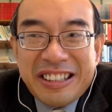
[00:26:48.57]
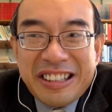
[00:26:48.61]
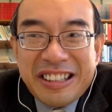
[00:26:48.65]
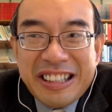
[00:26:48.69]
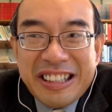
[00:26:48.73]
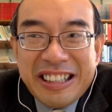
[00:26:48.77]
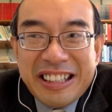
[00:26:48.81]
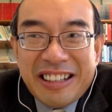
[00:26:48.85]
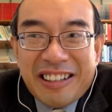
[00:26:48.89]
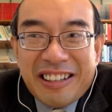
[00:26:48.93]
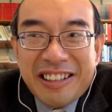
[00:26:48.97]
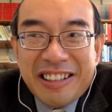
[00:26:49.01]

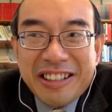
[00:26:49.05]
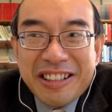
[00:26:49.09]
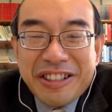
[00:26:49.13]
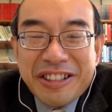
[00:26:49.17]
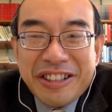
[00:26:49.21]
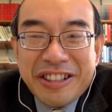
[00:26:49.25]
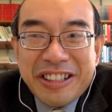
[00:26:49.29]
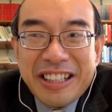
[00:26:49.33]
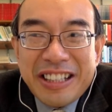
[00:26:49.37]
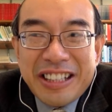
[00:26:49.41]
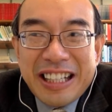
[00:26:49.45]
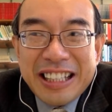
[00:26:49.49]

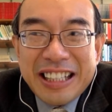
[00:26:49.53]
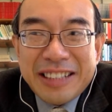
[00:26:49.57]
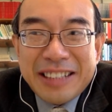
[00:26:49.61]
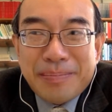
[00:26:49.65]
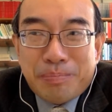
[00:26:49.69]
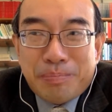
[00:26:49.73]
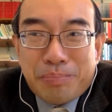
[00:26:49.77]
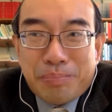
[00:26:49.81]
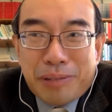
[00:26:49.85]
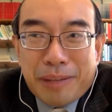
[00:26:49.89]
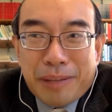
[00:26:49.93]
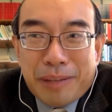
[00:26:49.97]
theology as
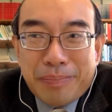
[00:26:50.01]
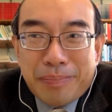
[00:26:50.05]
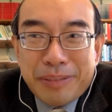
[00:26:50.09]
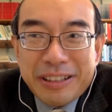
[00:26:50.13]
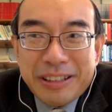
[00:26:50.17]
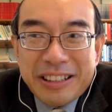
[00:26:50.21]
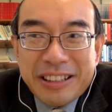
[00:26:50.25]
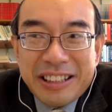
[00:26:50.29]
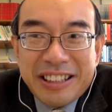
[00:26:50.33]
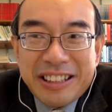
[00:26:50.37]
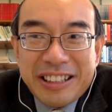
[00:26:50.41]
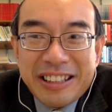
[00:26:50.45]

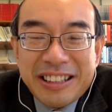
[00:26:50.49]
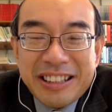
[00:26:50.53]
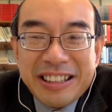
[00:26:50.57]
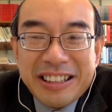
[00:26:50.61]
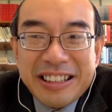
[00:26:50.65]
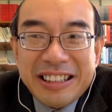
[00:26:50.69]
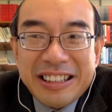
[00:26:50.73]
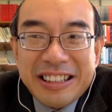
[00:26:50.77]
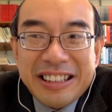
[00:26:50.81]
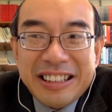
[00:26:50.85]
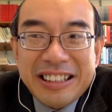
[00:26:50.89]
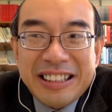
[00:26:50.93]

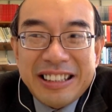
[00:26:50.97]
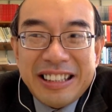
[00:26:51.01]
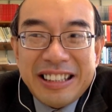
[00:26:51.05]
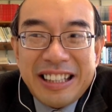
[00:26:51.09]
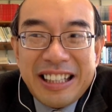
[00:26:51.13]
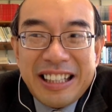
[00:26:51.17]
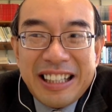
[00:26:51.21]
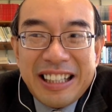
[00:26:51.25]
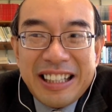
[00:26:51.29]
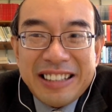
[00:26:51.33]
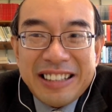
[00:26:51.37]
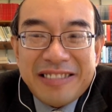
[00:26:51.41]
propositions,
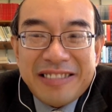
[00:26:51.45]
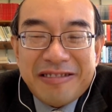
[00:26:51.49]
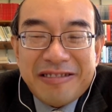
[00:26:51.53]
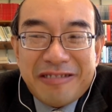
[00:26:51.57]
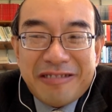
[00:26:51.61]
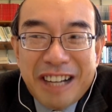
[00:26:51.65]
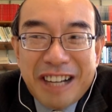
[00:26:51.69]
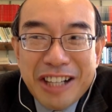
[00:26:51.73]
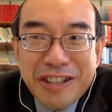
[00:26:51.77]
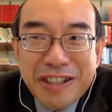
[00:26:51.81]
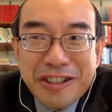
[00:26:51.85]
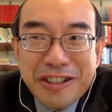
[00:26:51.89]
as
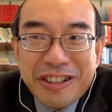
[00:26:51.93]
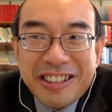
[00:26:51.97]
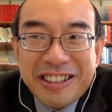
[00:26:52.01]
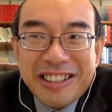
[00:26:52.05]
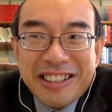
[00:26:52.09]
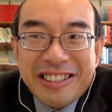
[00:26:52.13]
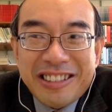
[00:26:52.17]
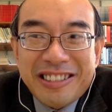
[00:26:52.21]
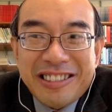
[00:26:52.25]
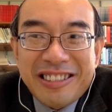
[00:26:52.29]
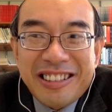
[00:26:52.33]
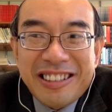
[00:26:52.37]

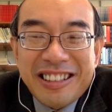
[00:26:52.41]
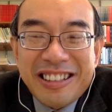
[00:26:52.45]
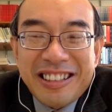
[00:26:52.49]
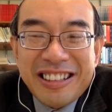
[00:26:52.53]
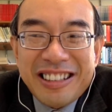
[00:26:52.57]
rational,